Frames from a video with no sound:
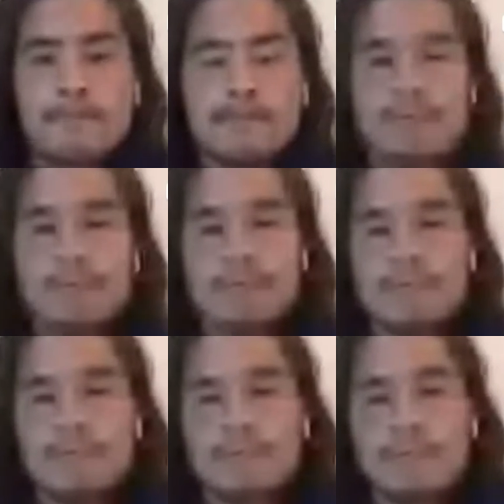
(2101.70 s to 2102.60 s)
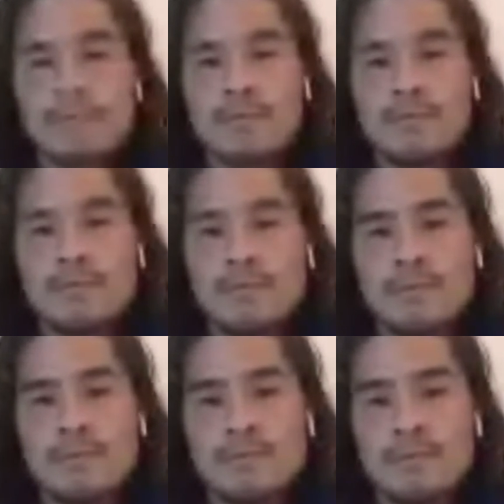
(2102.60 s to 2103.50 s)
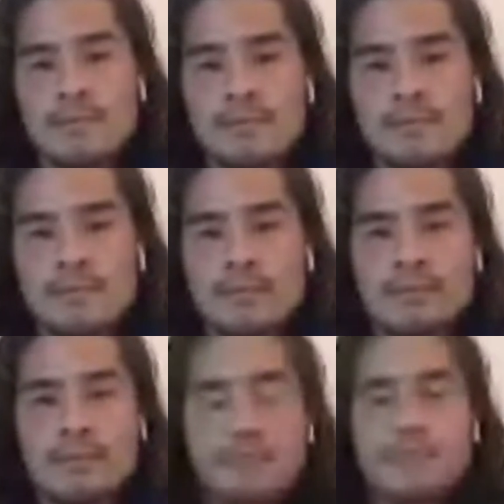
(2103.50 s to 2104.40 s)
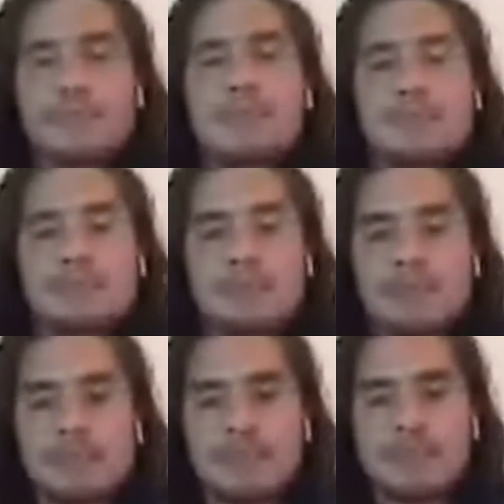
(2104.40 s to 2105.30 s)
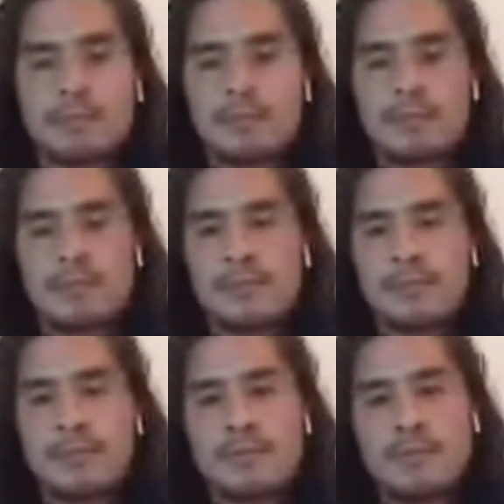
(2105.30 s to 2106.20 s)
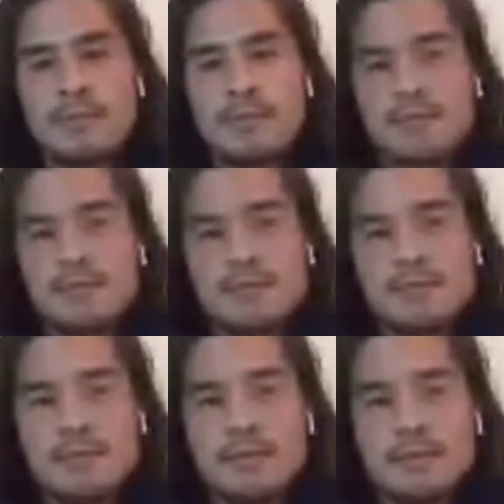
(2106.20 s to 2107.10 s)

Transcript: [no speech]